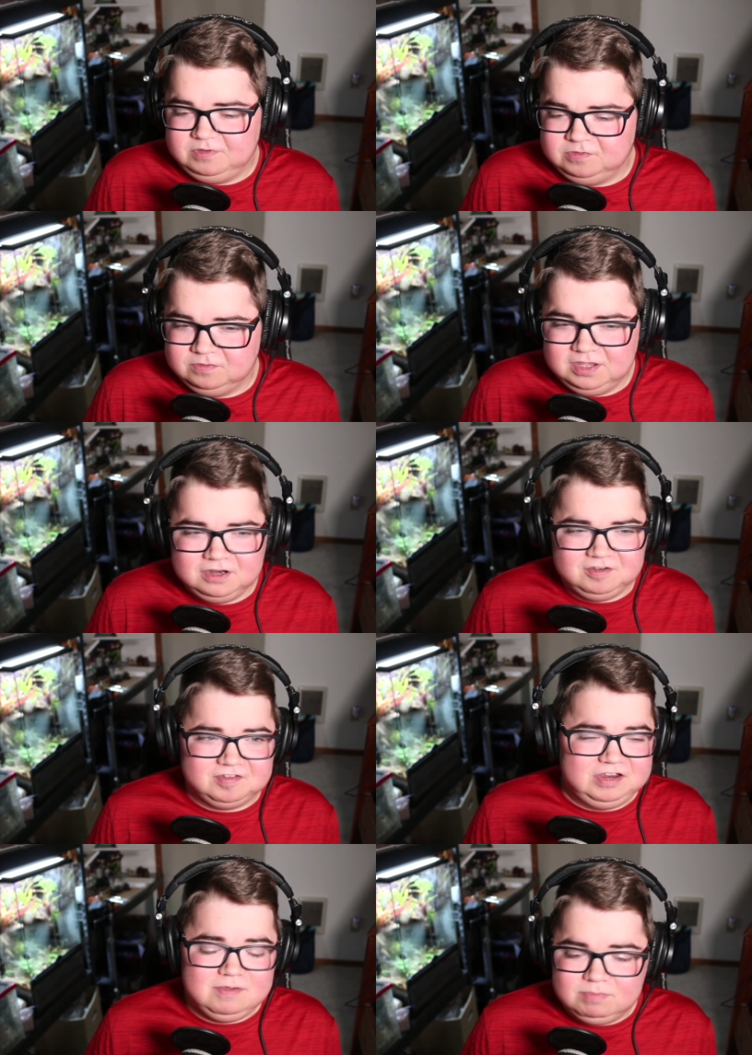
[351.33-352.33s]
So they can just
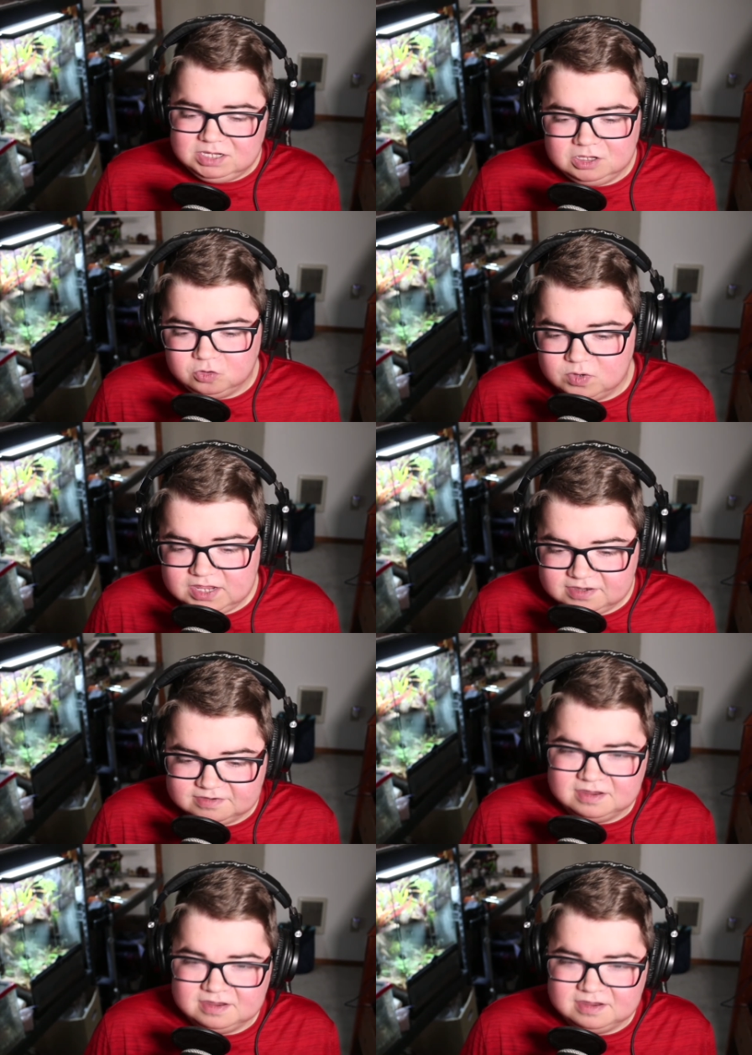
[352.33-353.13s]
keep making queens.